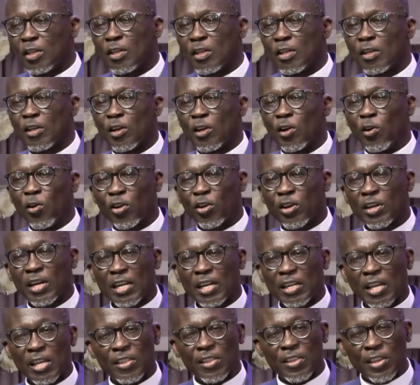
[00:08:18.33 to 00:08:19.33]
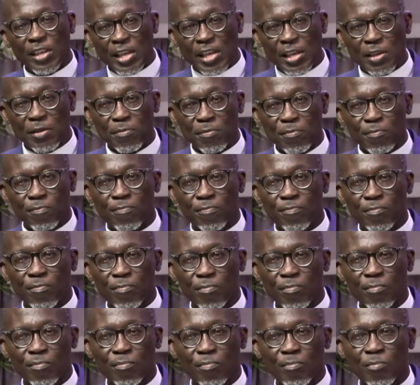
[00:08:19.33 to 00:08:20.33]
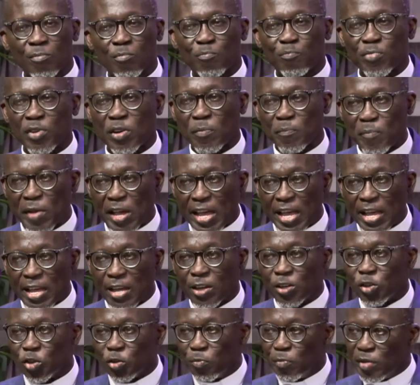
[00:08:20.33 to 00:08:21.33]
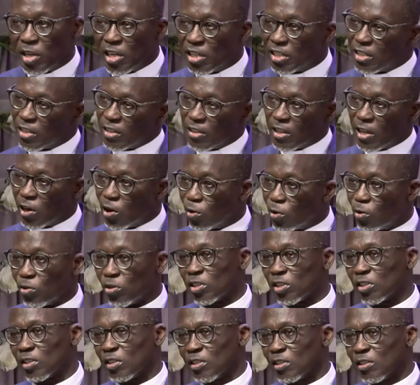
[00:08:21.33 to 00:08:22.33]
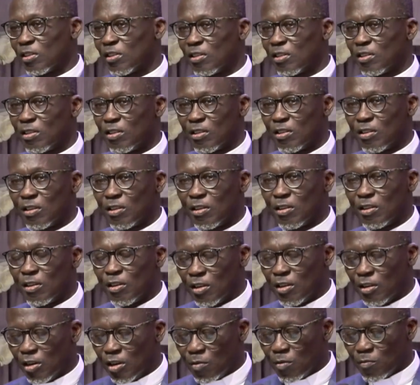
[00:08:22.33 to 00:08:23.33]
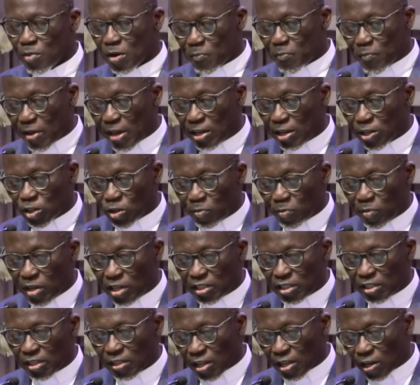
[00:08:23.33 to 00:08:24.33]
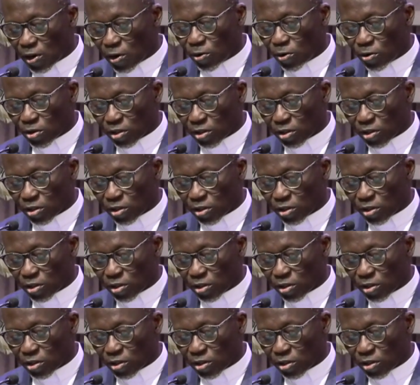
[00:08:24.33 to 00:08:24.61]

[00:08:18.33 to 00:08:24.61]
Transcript: looking at the theme, prepare to meet the Lord. Prepare to meet the Lord.